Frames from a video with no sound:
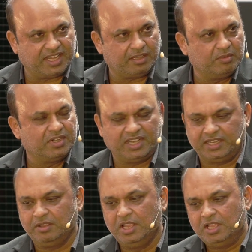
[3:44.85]
Right?
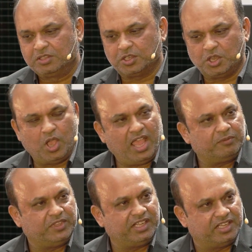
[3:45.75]
right? So you
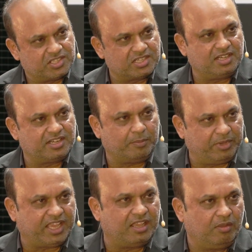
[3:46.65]
have that digital
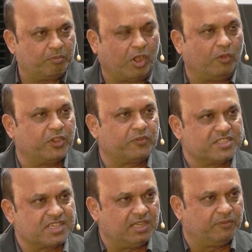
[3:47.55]
replica of your
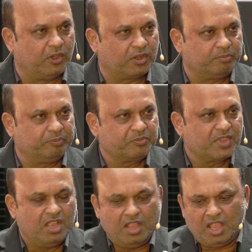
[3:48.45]
physical floor.
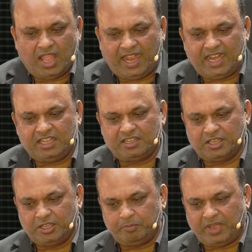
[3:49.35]
And
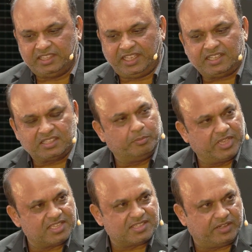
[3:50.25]
uh, by that, the
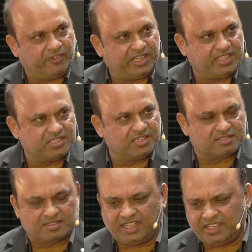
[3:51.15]
biggest advantage
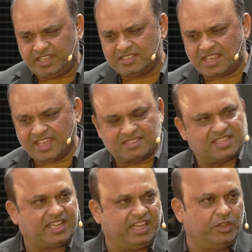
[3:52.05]
is that it is
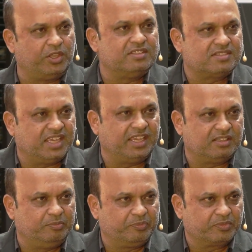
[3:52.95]
exactly in sync
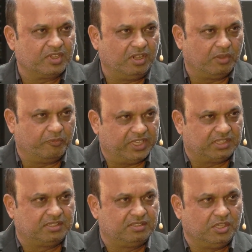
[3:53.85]

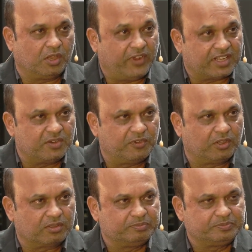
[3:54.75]
with your factory floor.